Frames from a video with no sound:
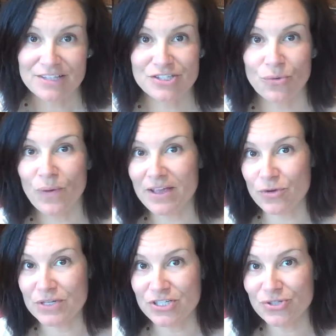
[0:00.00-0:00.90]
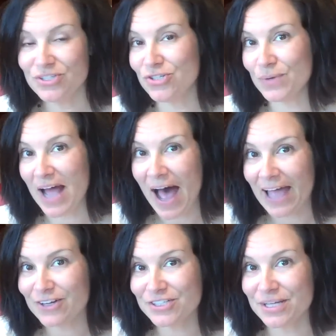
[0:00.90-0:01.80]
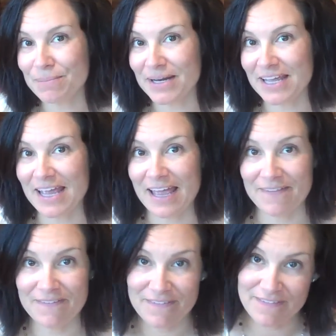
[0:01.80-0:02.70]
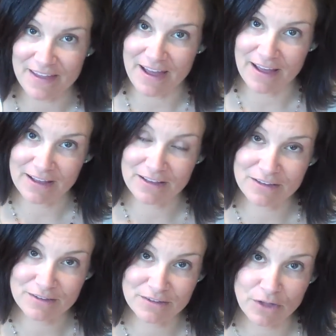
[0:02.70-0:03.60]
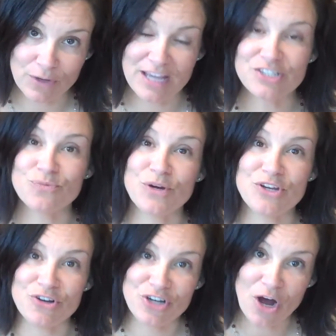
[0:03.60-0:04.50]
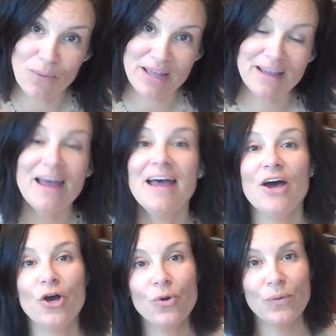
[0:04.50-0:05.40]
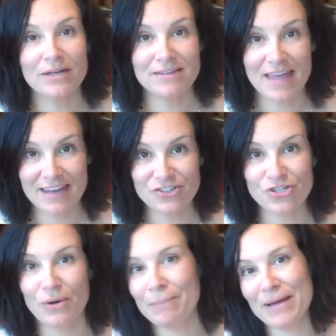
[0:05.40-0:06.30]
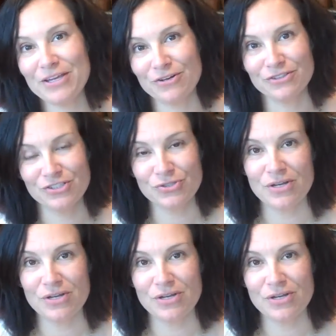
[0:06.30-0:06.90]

So what you would do is you would hire somebody in the location where you're going who would then show up at your